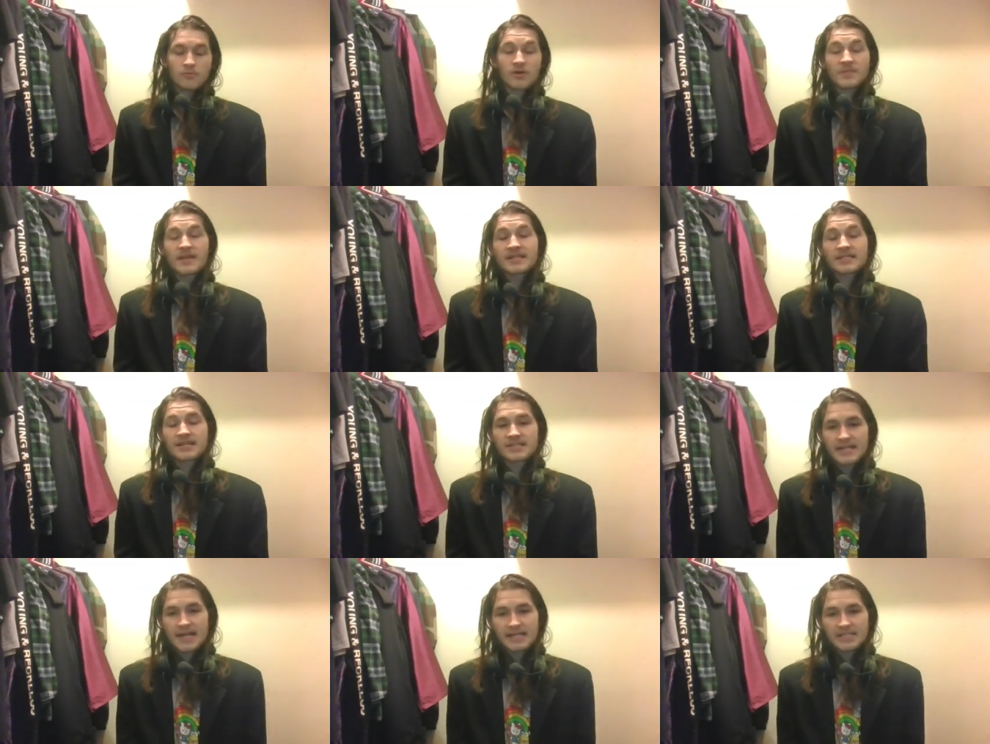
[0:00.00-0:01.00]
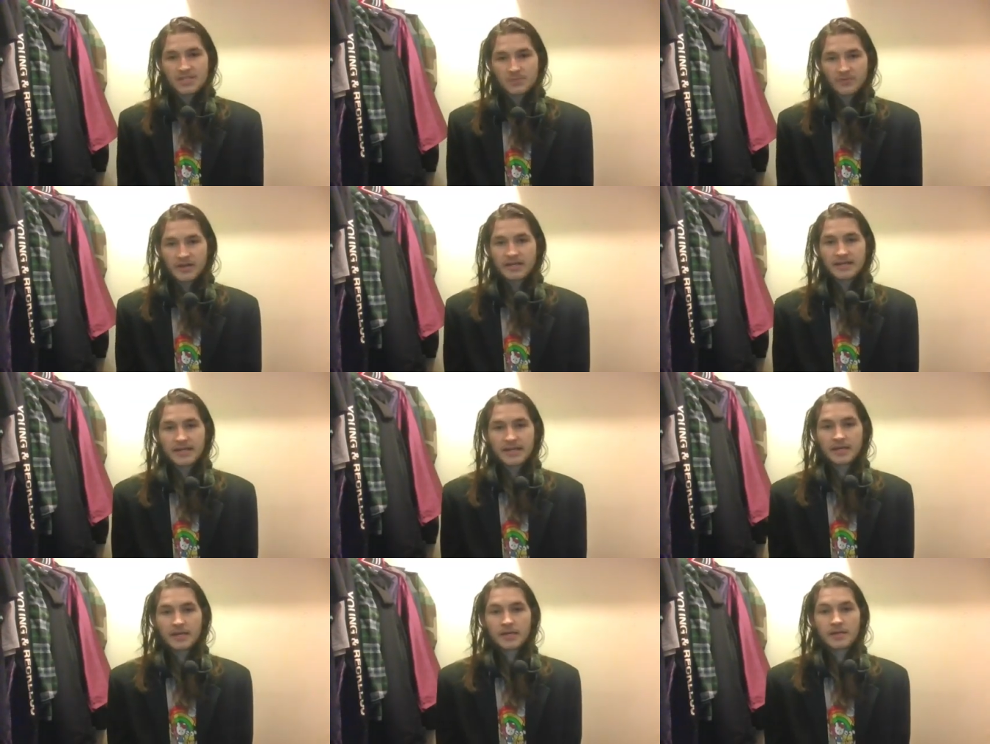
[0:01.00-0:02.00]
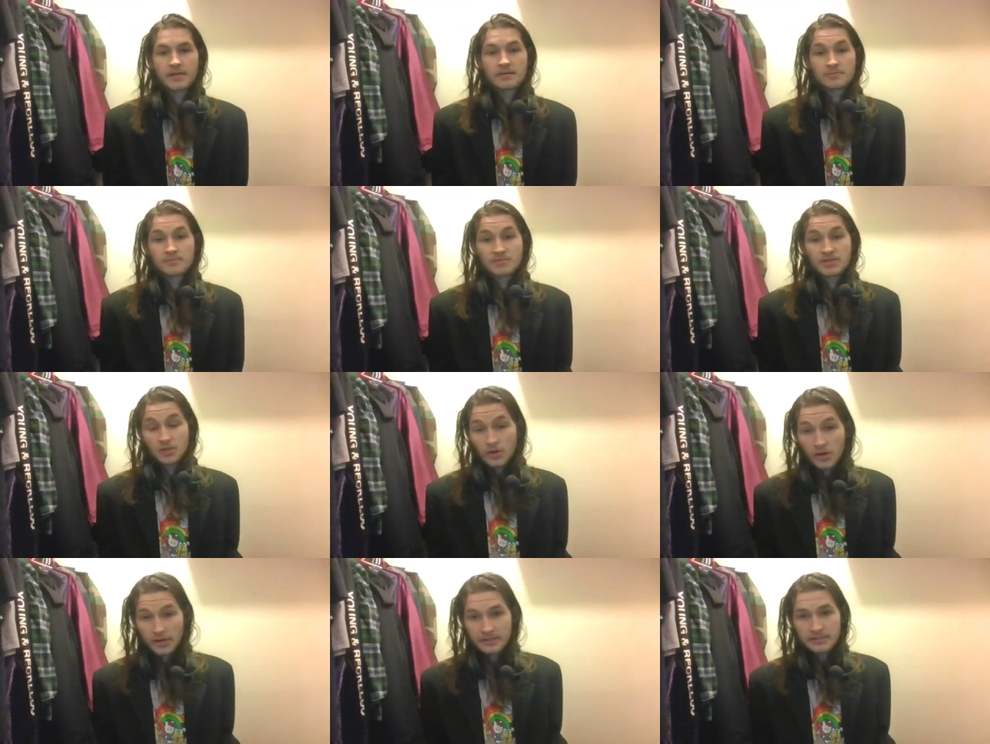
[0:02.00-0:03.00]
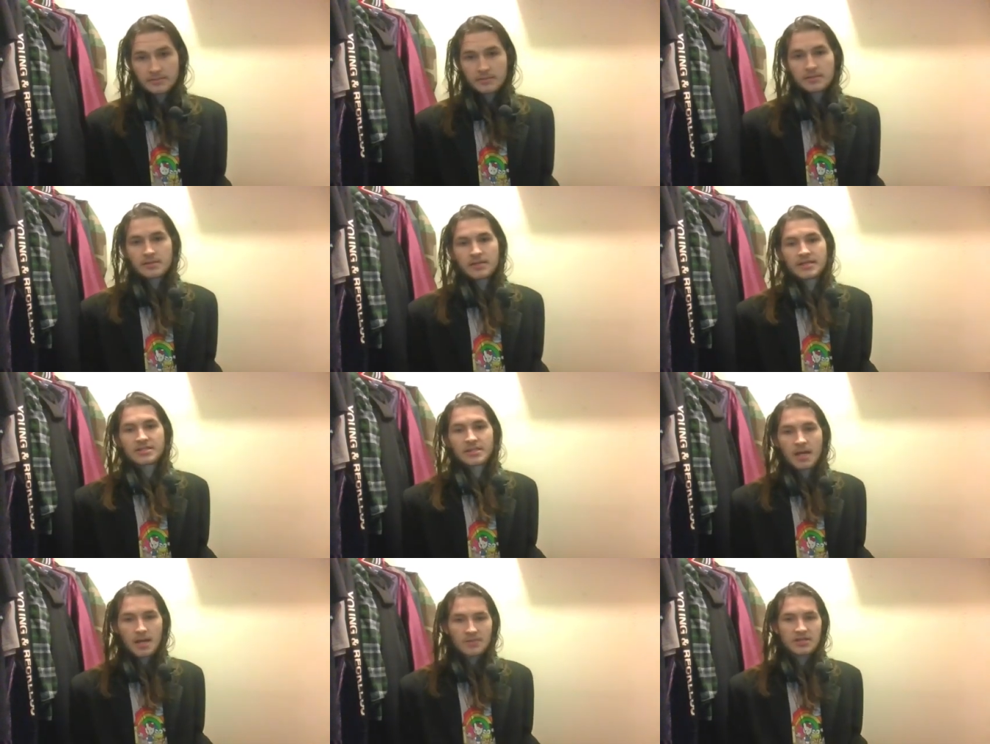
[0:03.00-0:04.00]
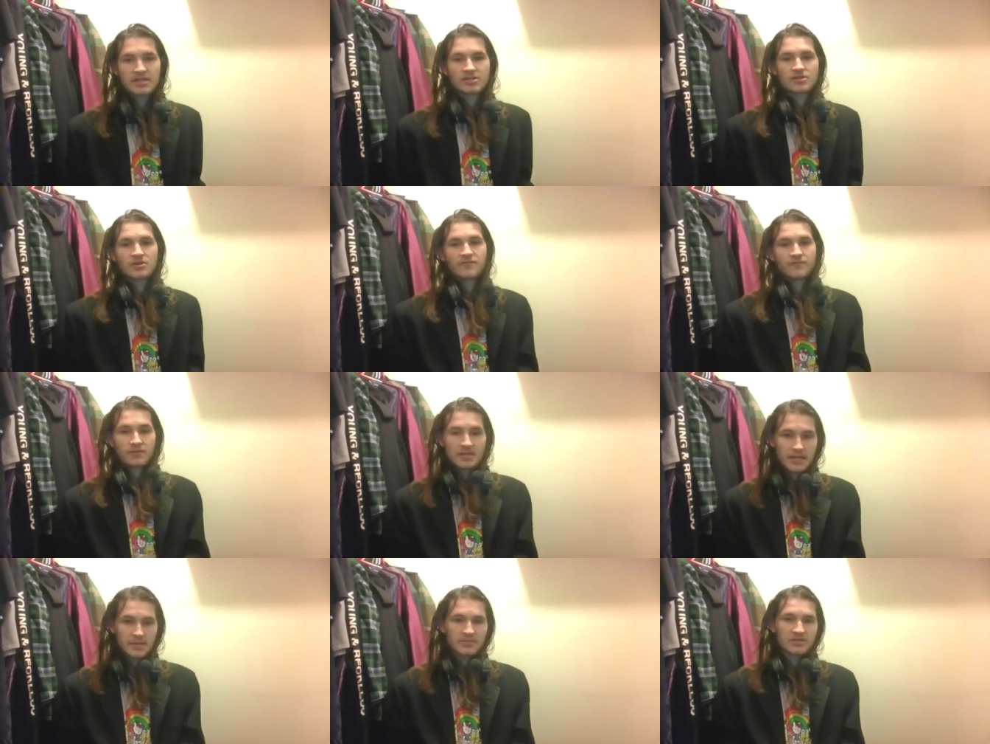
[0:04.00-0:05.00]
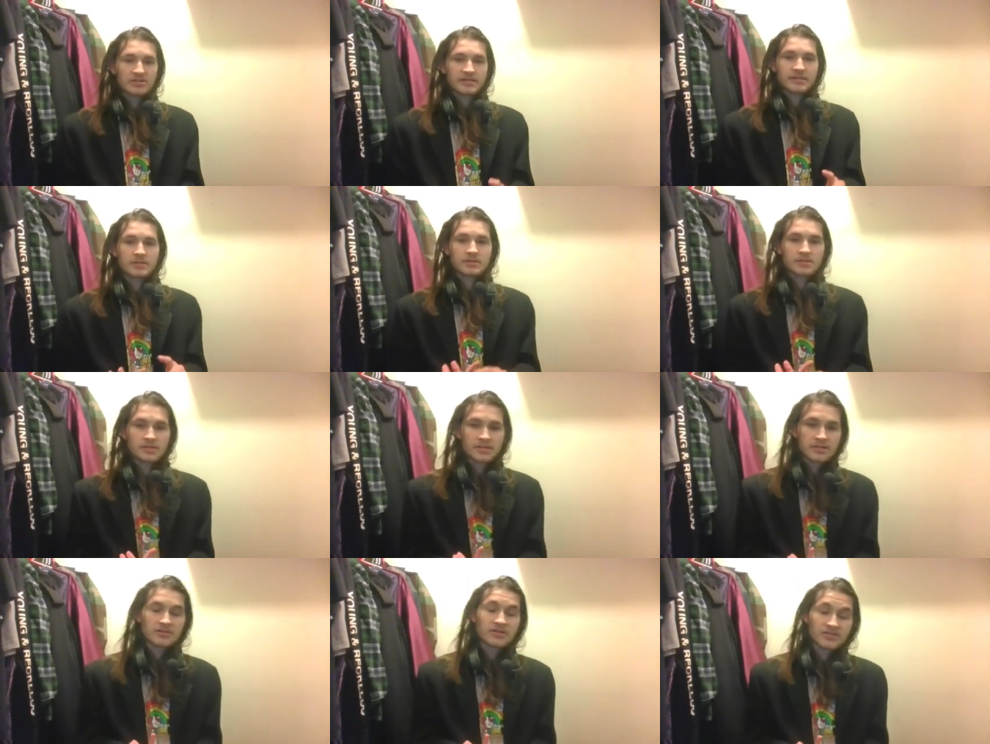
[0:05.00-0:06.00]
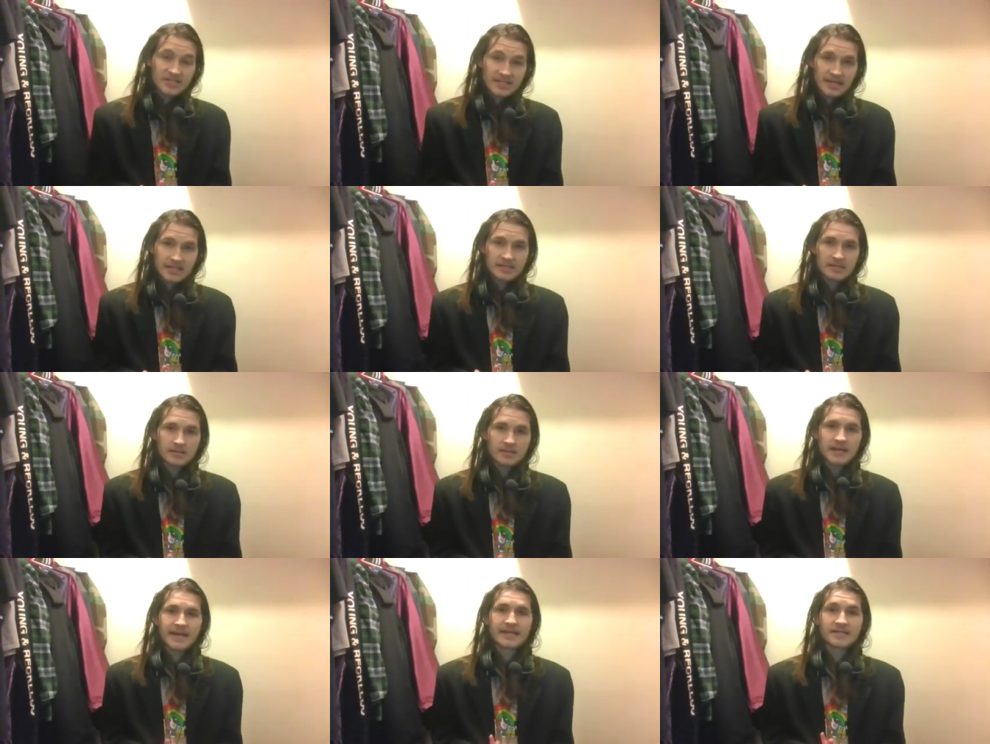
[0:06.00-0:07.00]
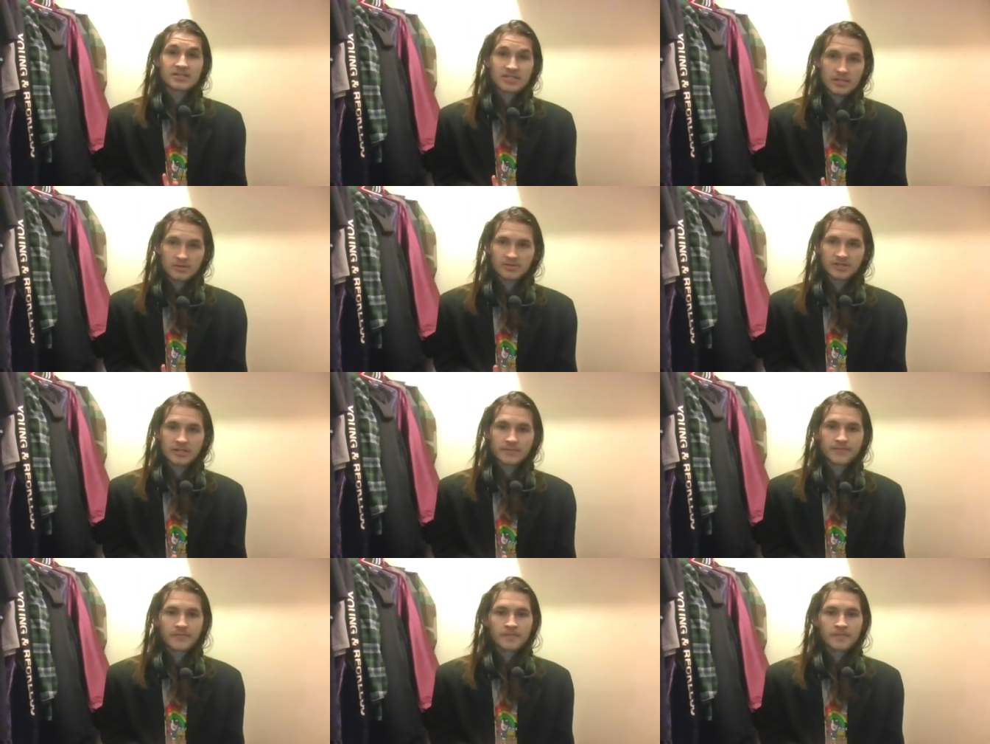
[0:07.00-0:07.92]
What makes a stat spread good is a combination of reliability, clear understanding, and synergy.